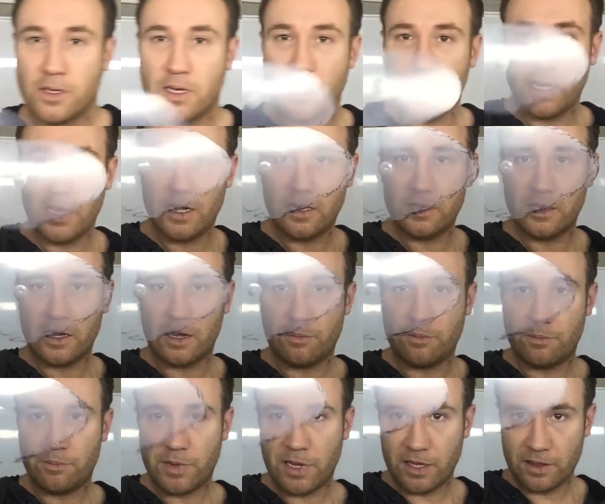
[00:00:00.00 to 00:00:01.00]
then it ended
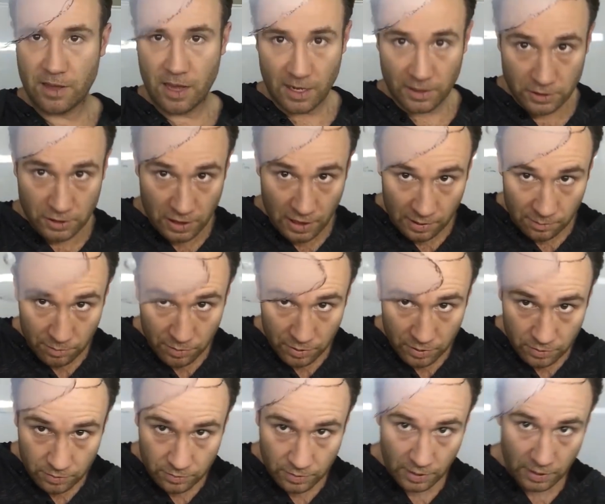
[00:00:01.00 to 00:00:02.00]
up being that shape,
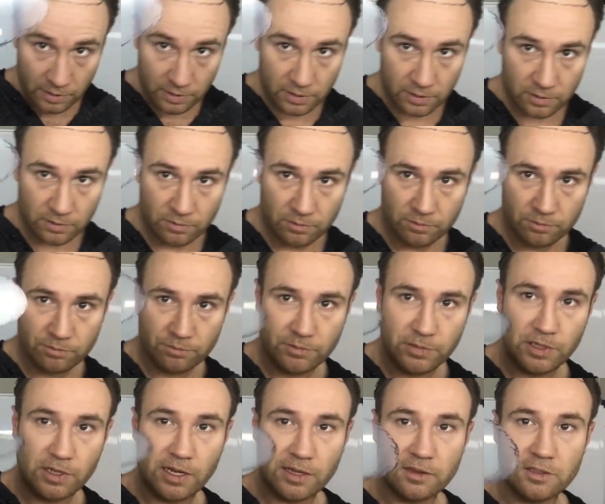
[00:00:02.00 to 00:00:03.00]
like a
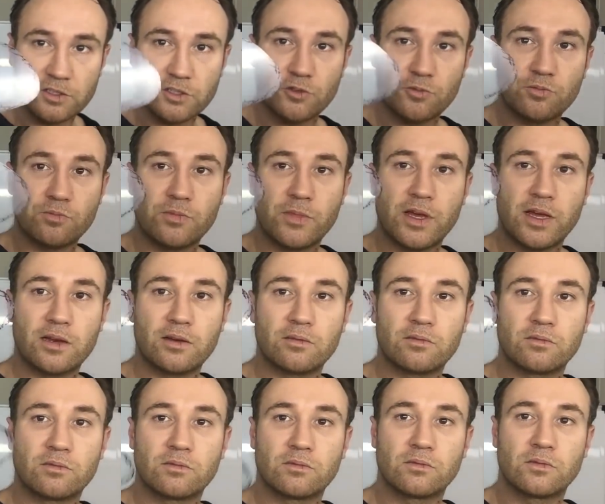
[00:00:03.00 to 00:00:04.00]
bit like the
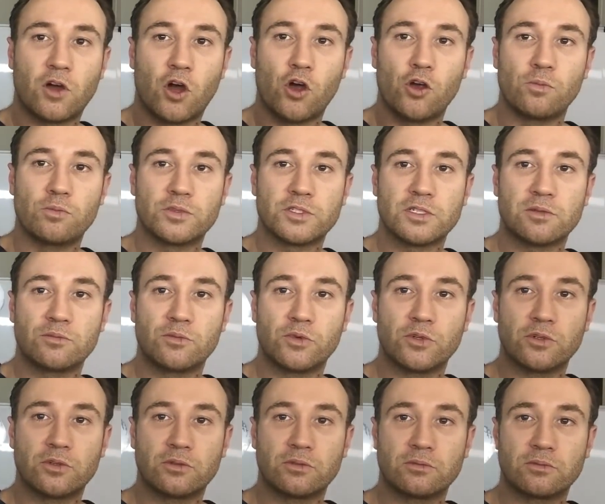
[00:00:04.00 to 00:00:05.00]
Superman hope
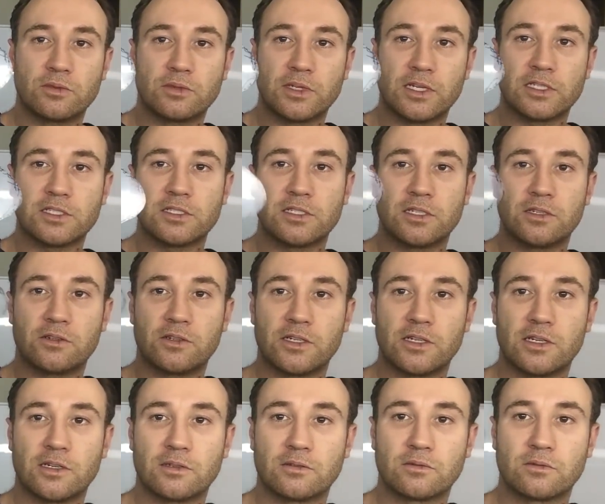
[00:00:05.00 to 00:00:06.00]
symbol
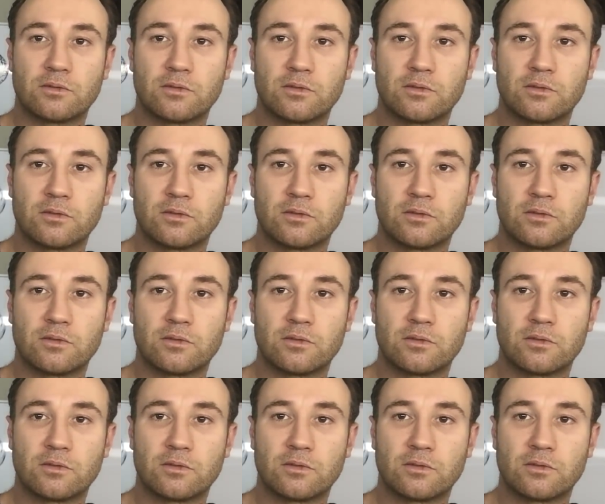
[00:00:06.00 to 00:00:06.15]
exterior.